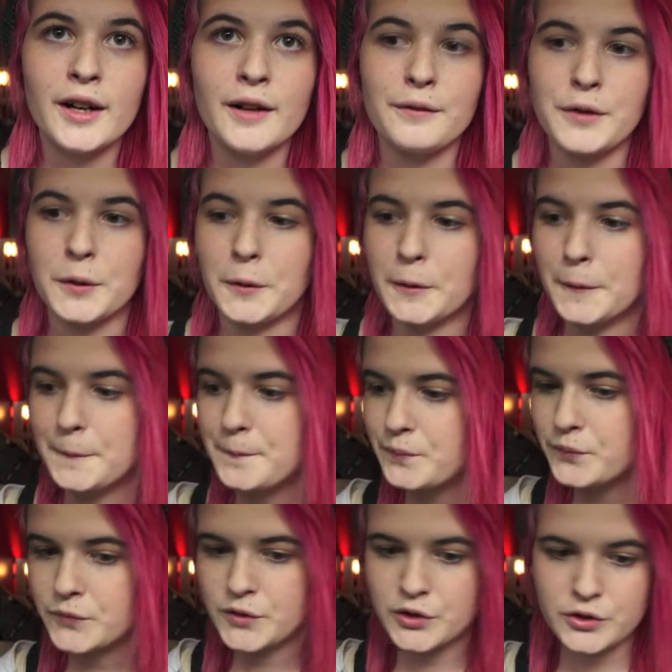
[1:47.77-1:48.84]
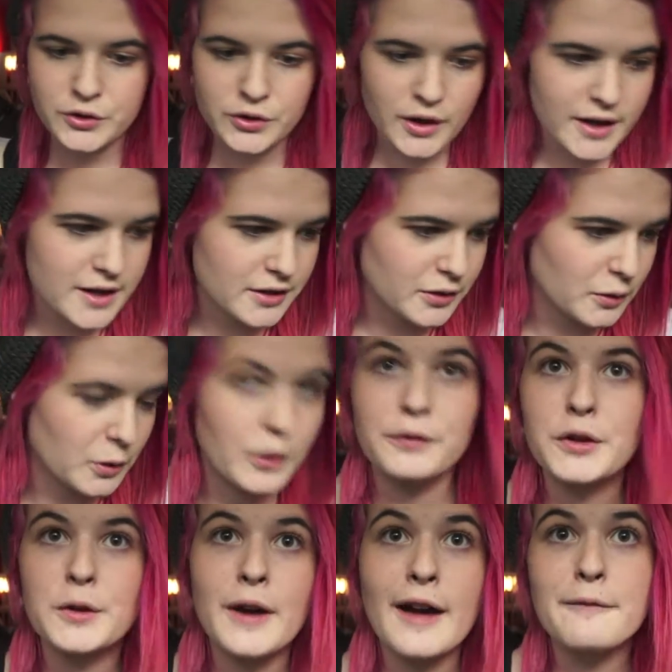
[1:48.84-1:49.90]
if you're straight or
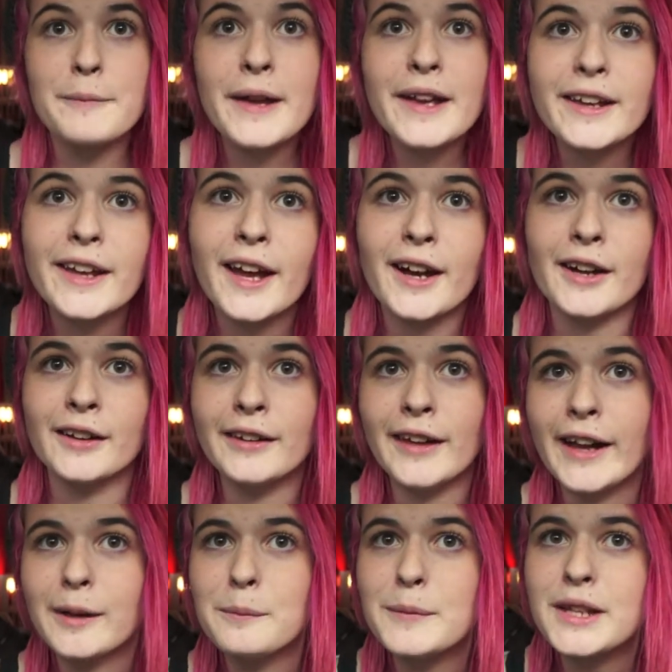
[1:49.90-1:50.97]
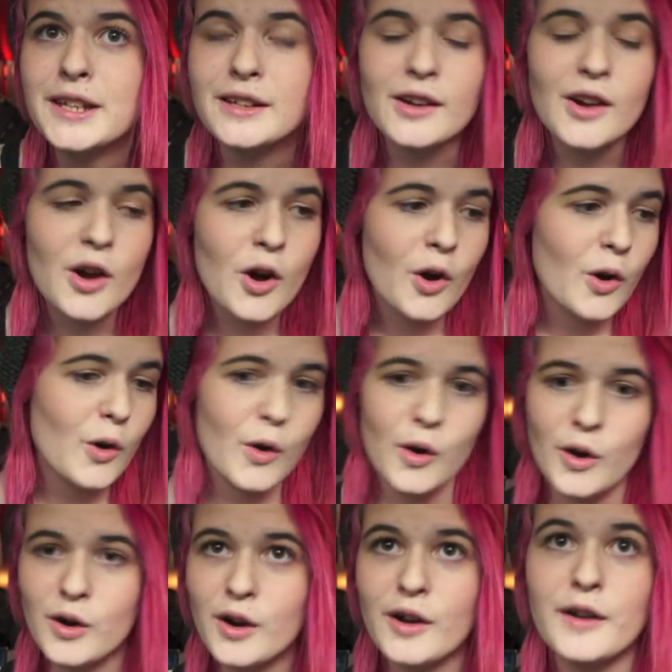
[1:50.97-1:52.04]
if you have pink hair like me
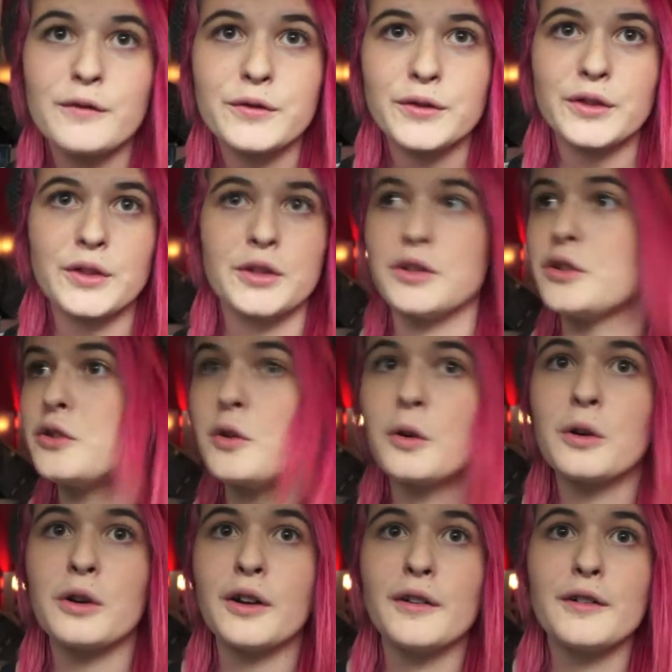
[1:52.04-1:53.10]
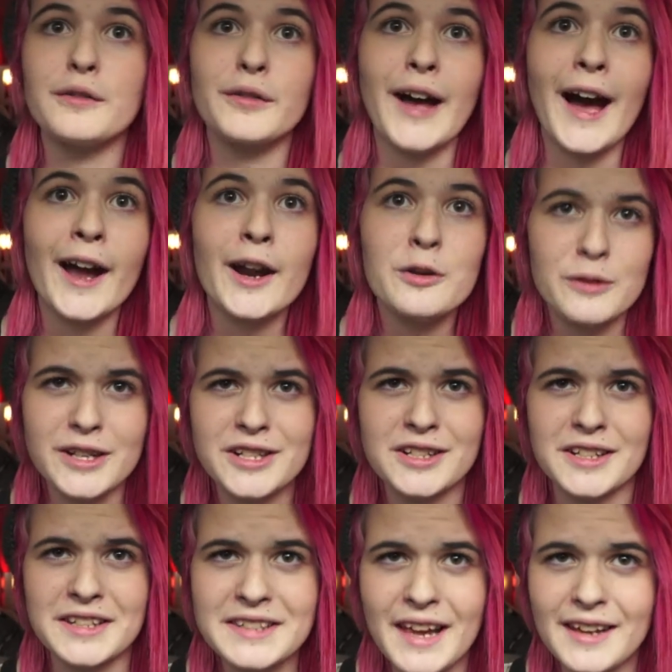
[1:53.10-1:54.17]
or if you're of Irish
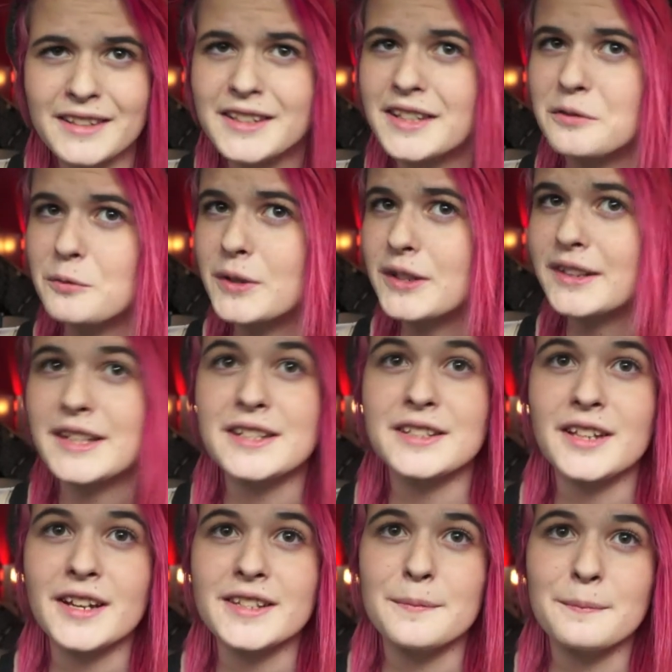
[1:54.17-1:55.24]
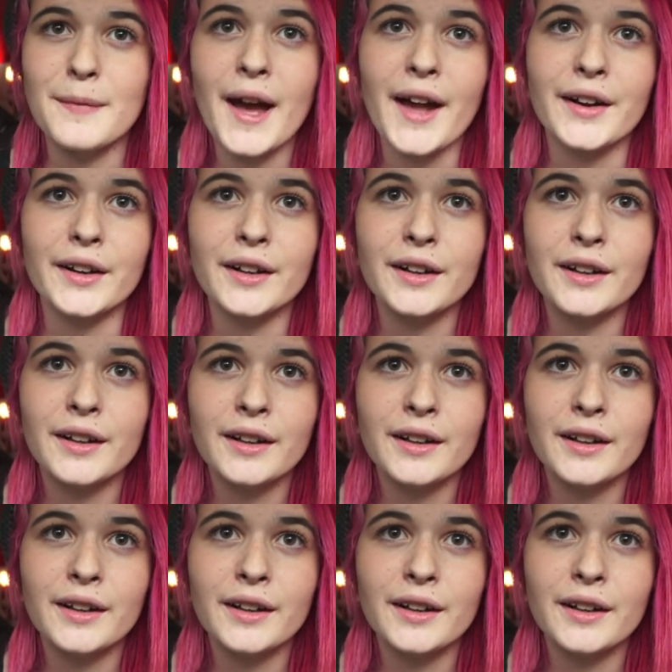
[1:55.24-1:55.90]
descent. It really doesn't matter.